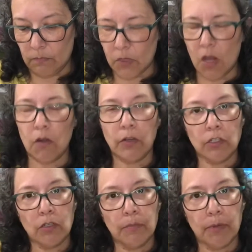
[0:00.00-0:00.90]
Oh, I should
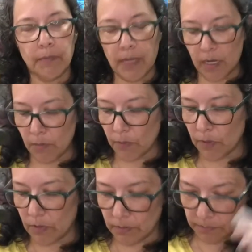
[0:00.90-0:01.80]
have put my apron on.
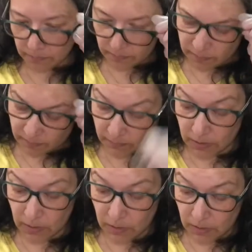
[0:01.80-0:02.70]

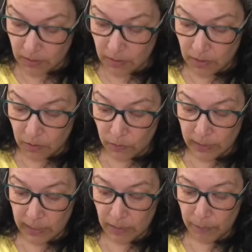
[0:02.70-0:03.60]
I don't want to get
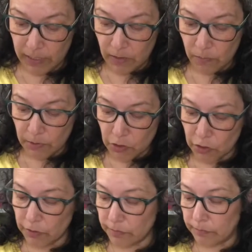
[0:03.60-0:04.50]
any paint on my
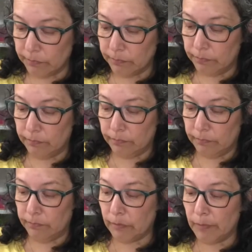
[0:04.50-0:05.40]
shirt.
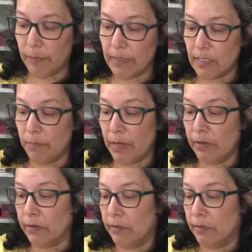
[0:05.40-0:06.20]
I'm a messy painter.